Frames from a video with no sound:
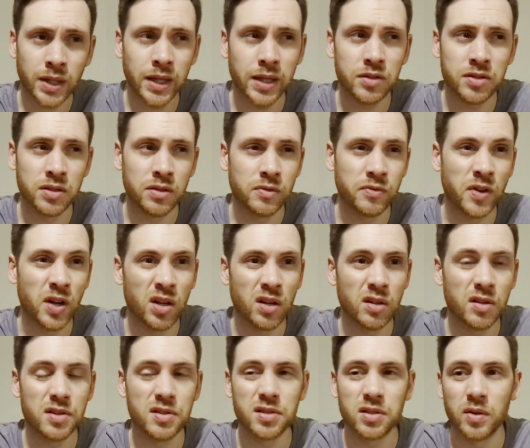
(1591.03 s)
It's an
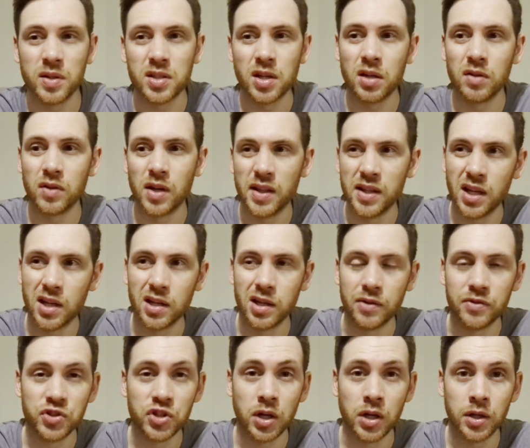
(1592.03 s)
Advance, so it's kind of like the
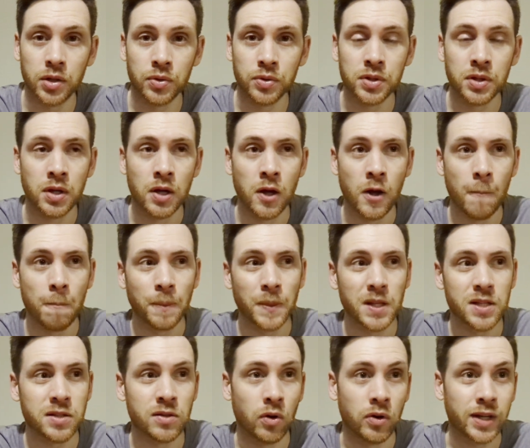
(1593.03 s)
unloved child.
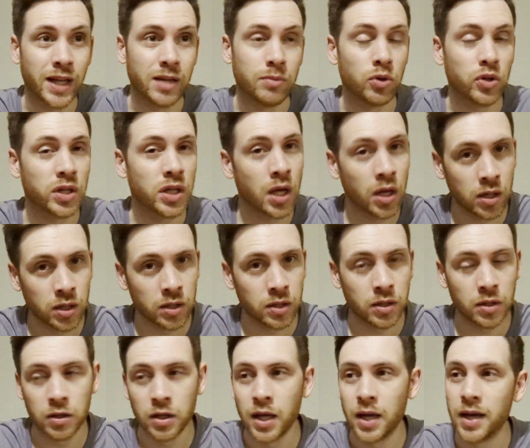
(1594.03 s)
It's not a Game Boy
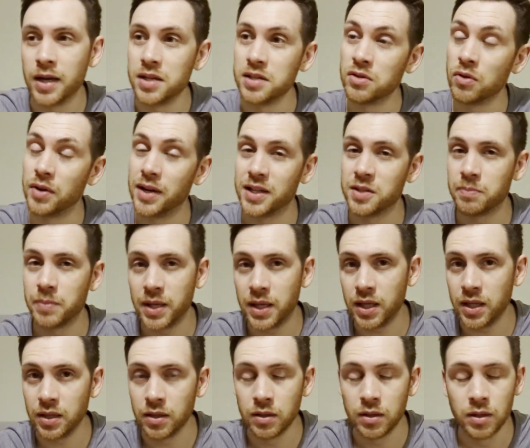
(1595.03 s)
Color, and it's not an
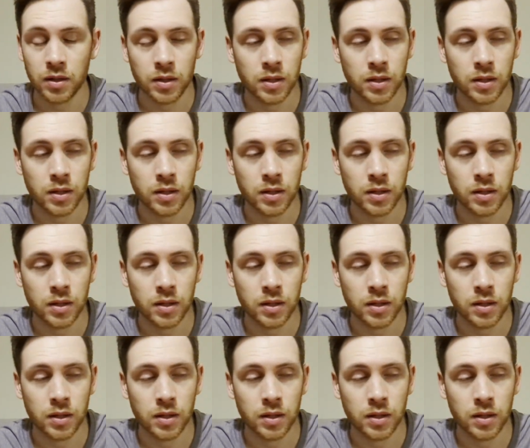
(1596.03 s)
SP.